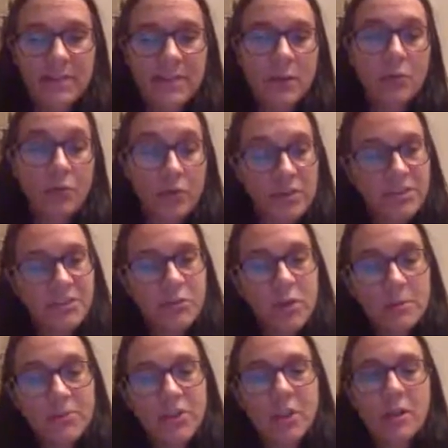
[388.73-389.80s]
So for
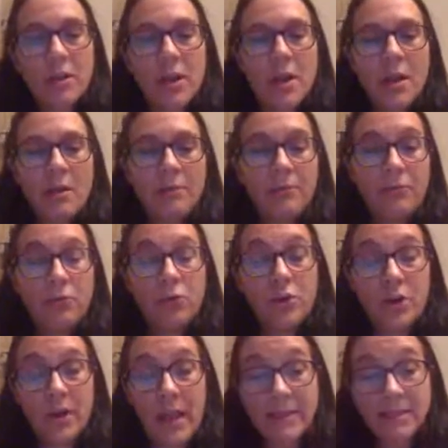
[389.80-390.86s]
description,
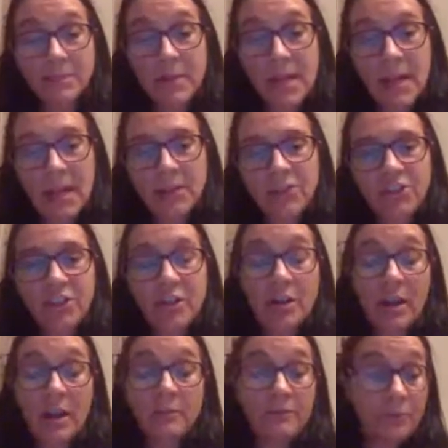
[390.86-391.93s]
for explanation,
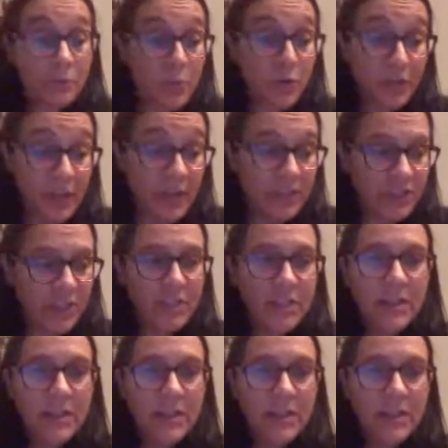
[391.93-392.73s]
and for prediction.